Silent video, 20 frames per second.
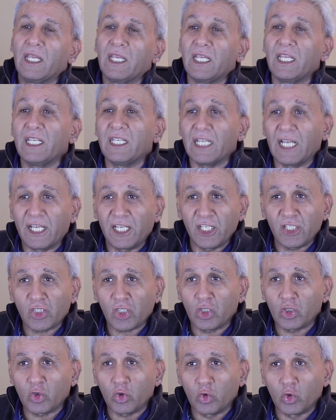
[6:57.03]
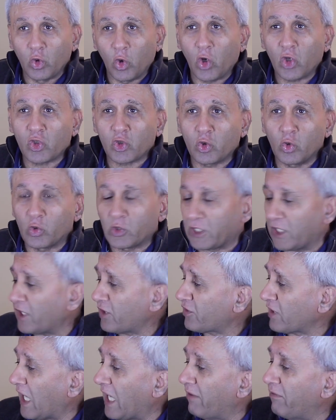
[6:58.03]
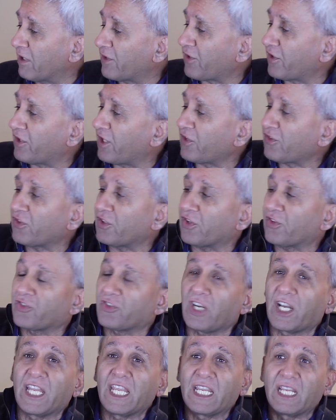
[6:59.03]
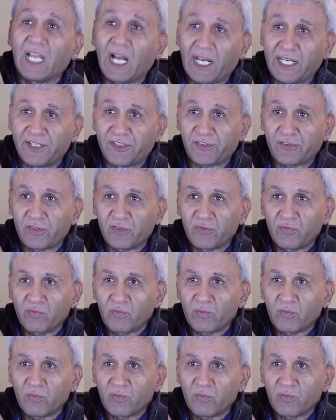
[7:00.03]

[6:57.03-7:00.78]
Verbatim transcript: In addition to those two things, I will suggest study guides.